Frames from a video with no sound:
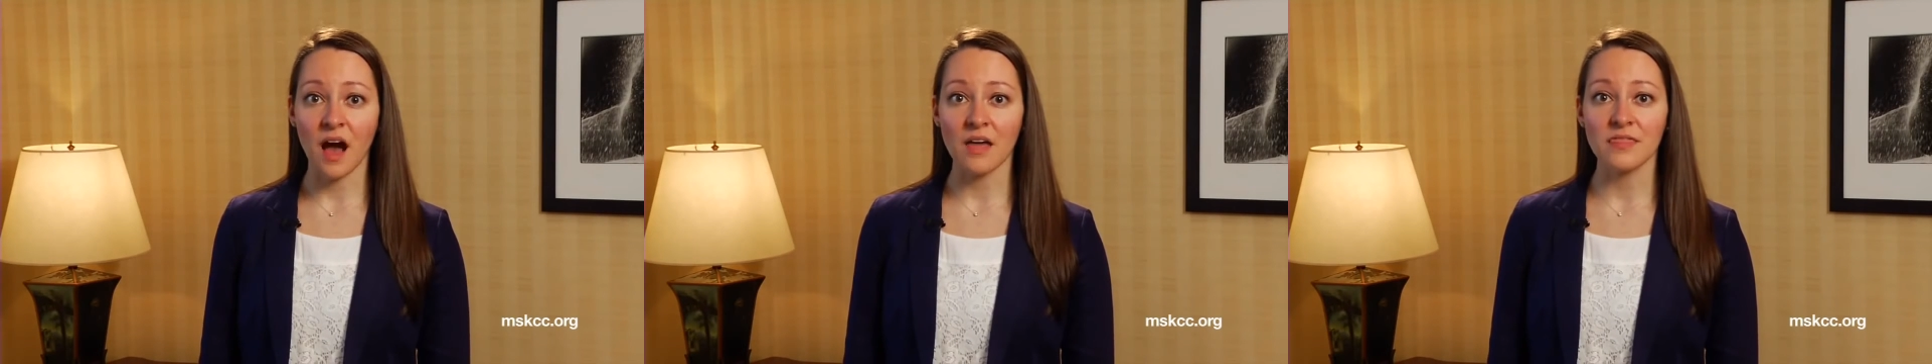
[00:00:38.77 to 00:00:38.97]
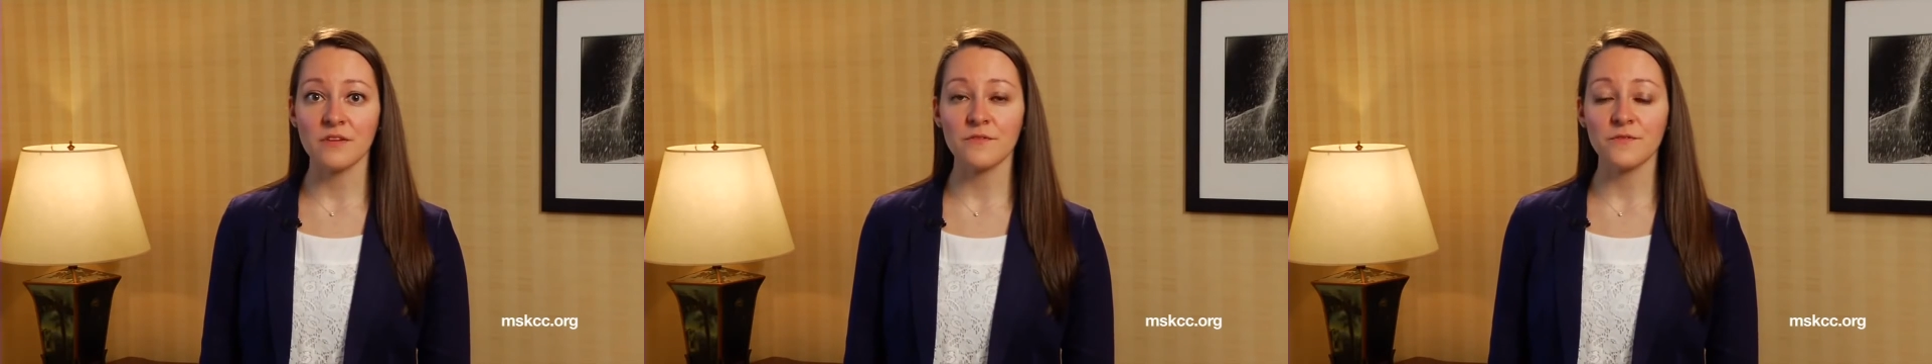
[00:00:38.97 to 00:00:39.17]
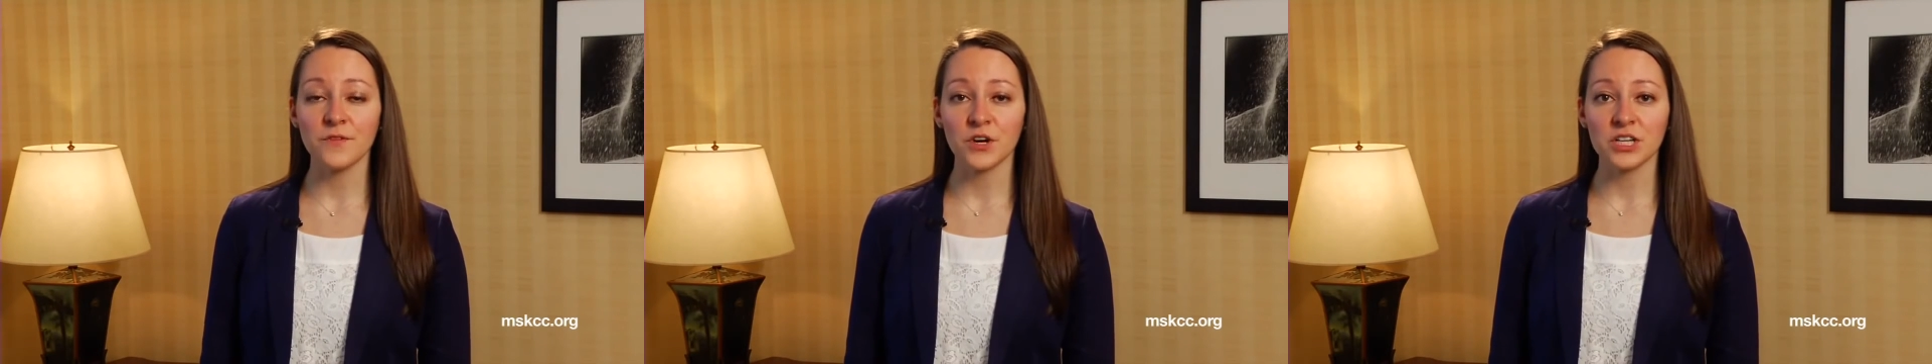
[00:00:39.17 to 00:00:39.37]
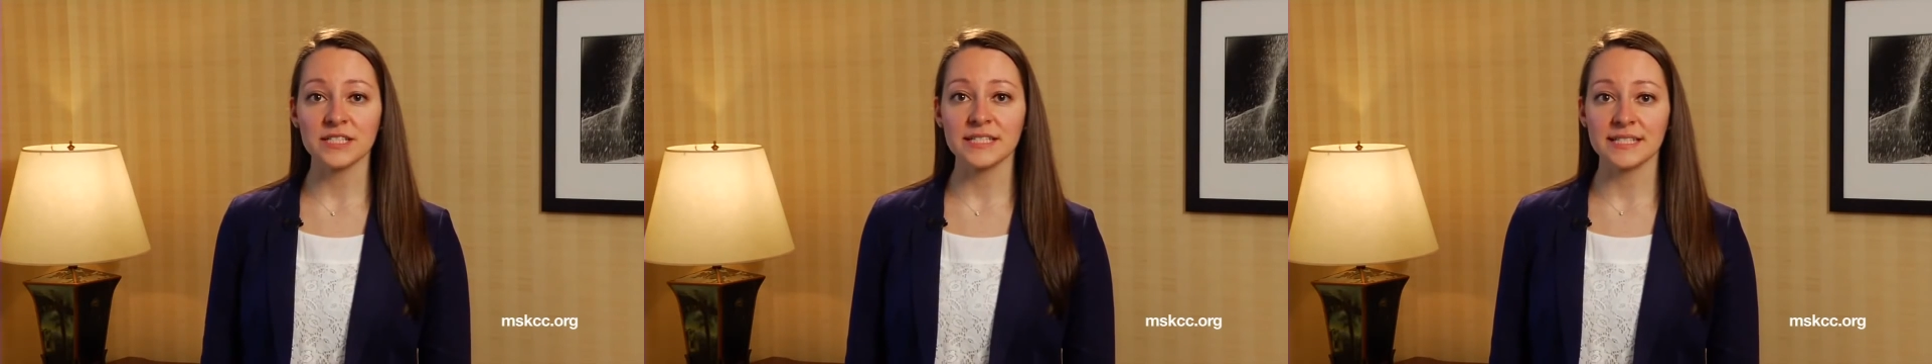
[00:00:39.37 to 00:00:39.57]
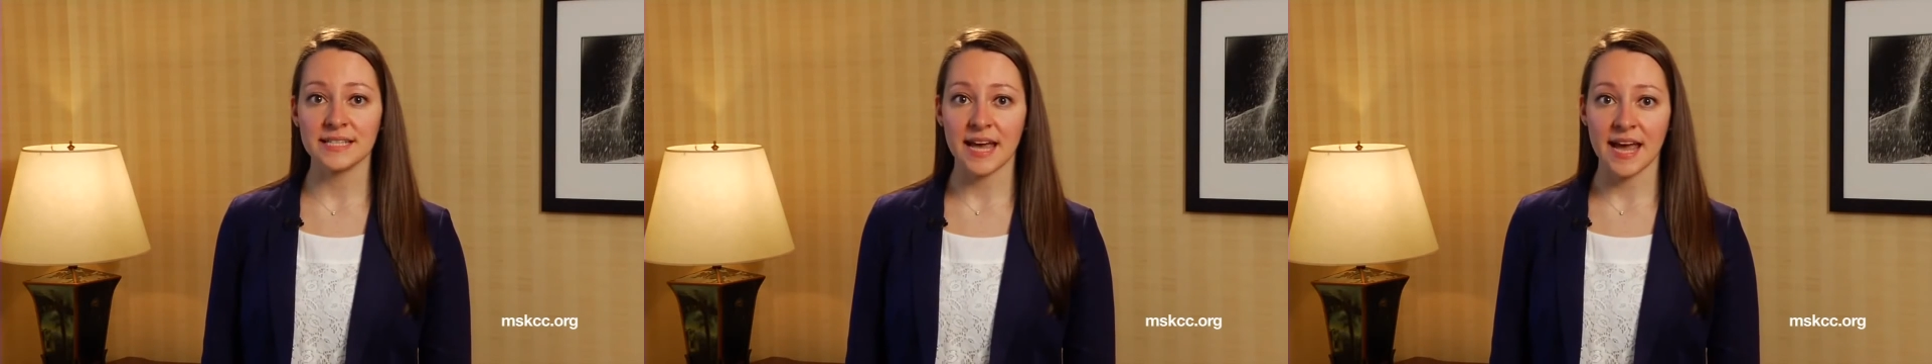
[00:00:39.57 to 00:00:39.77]
on the
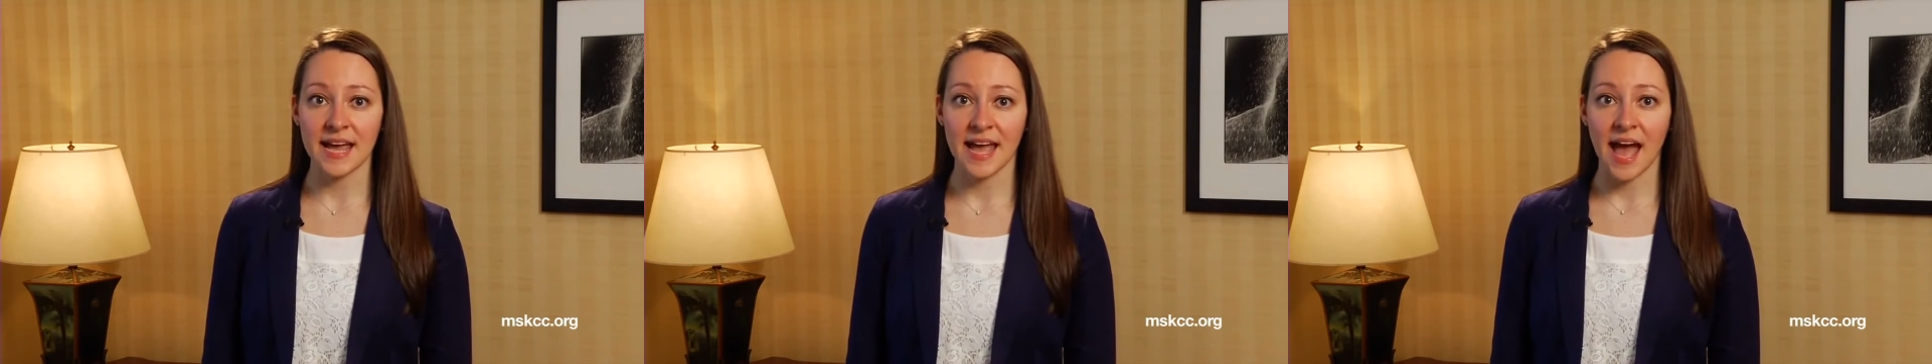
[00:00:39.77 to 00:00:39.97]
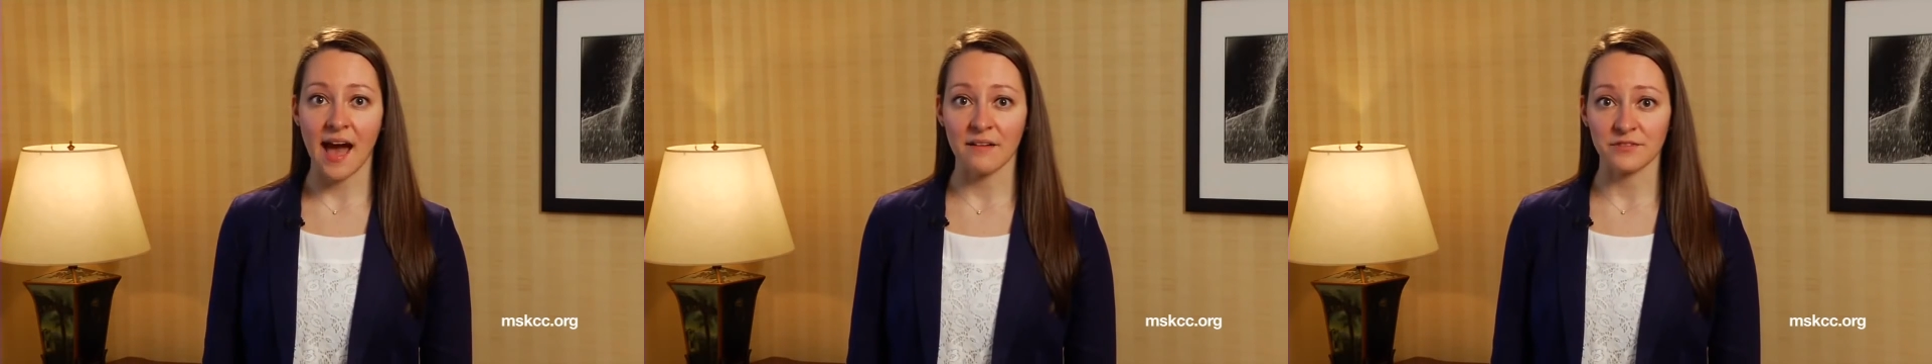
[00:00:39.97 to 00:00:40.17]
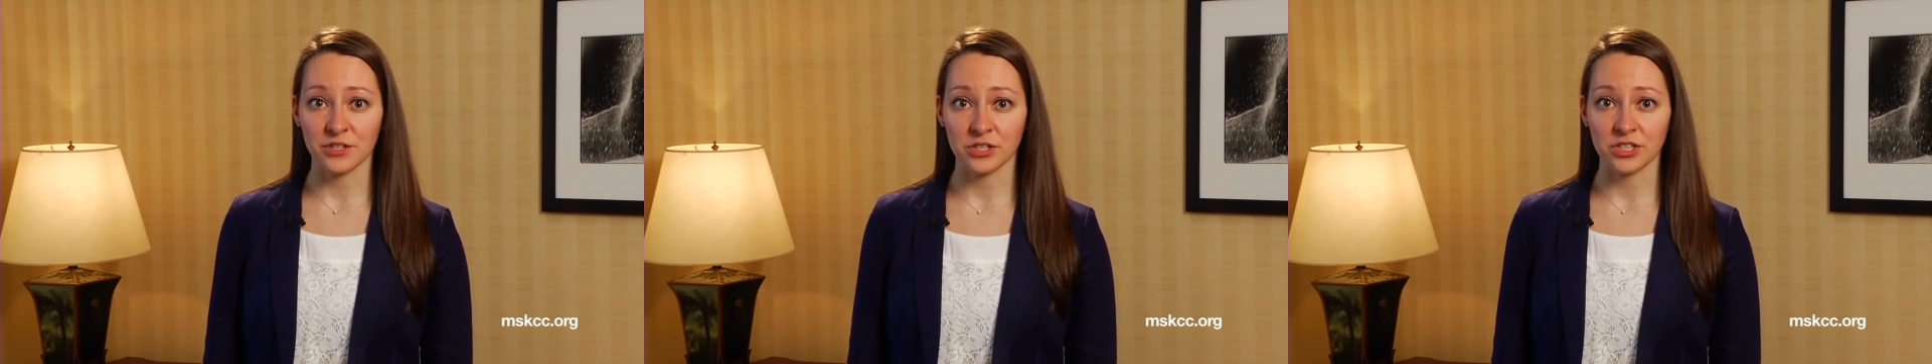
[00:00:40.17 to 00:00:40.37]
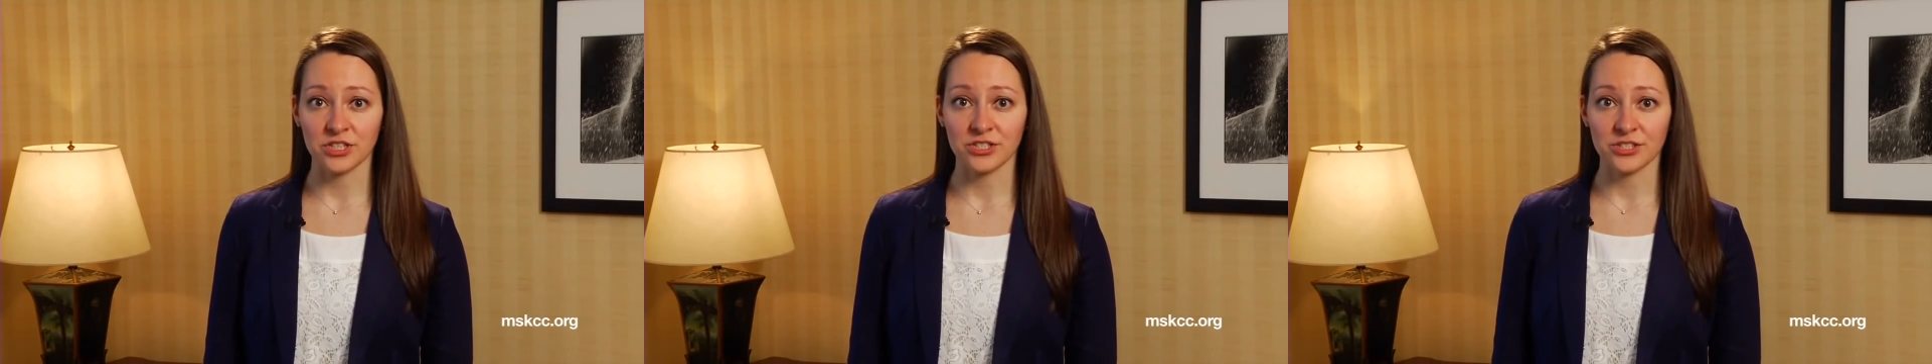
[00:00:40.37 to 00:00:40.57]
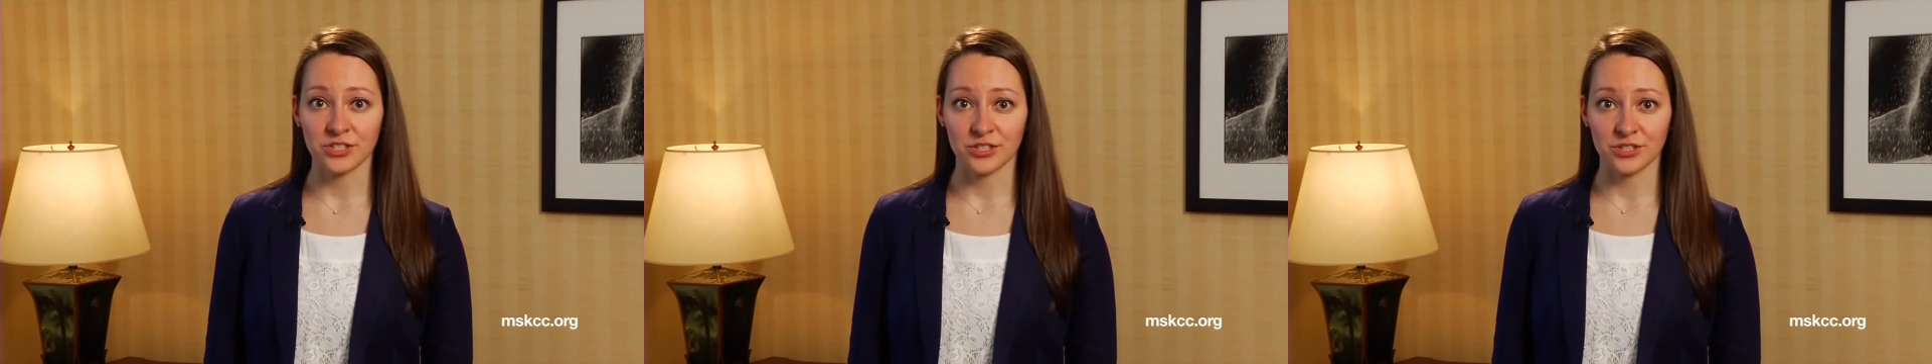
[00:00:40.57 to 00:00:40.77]
first day after your
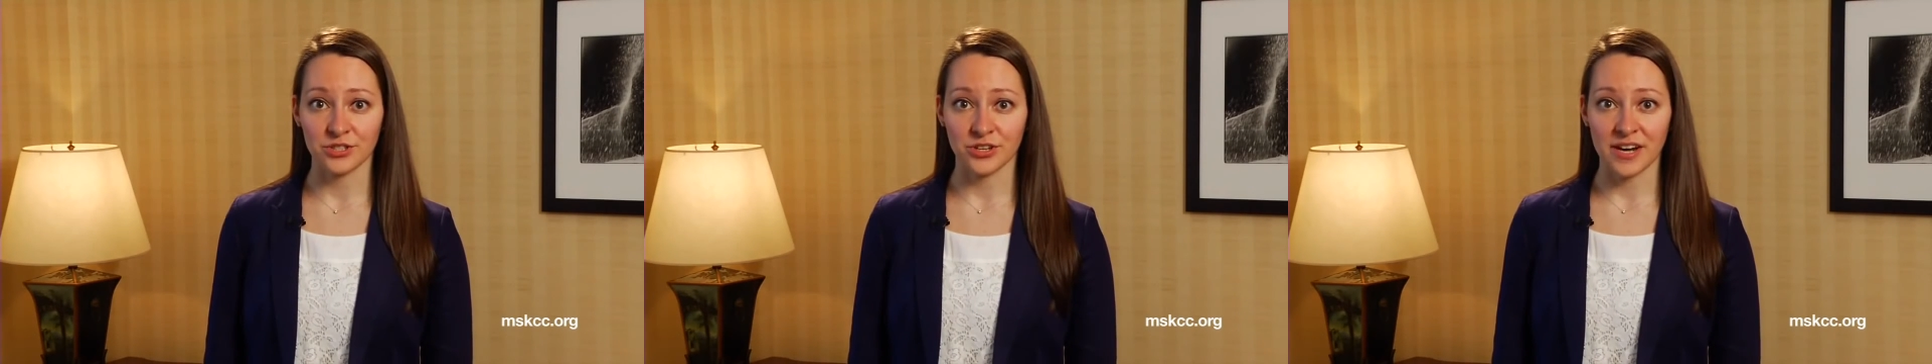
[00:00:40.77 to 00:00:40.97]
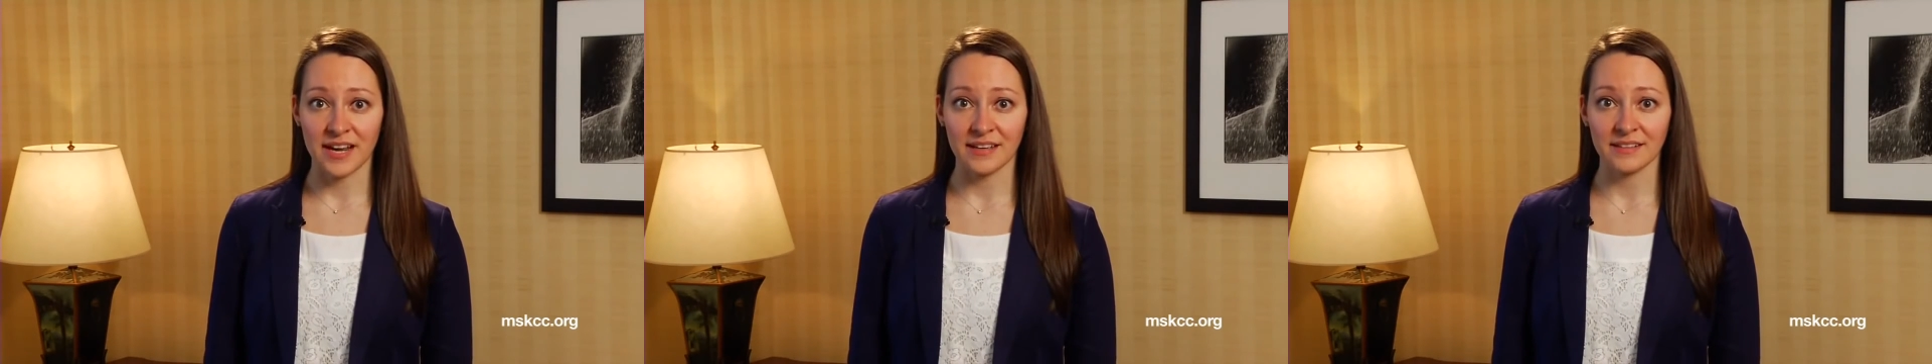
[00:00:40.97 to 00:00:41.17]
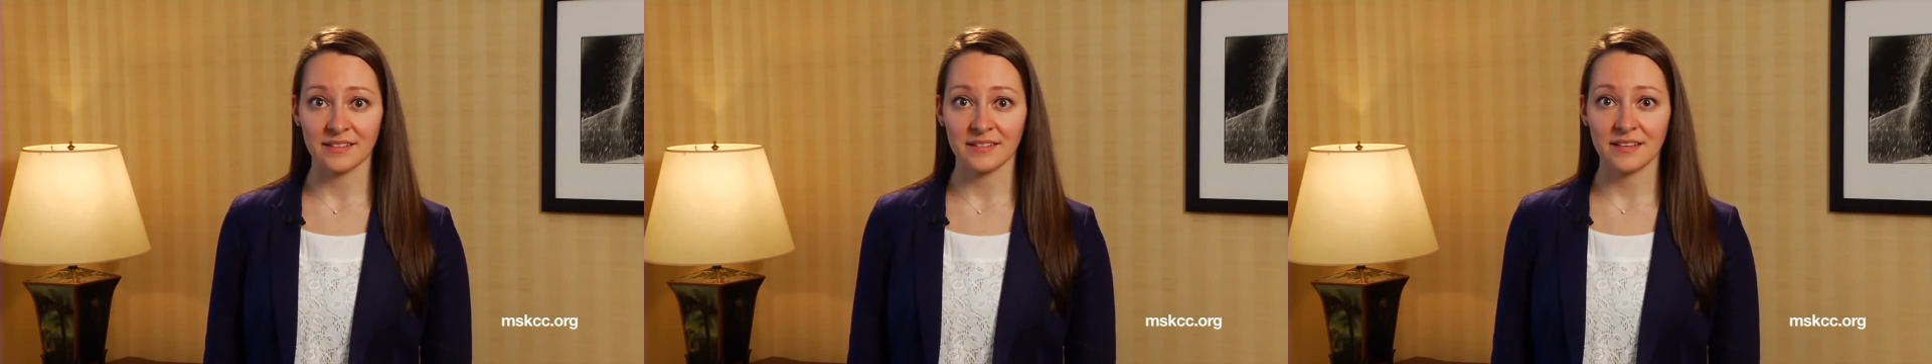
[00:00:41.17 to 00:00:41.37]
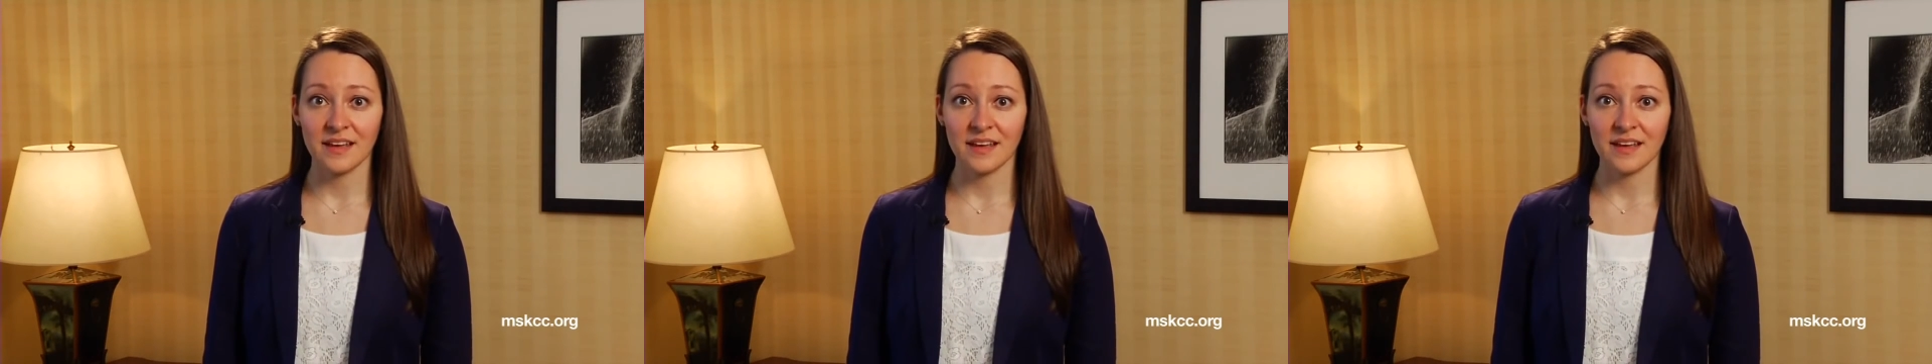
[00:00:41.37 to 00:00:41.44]
surgery.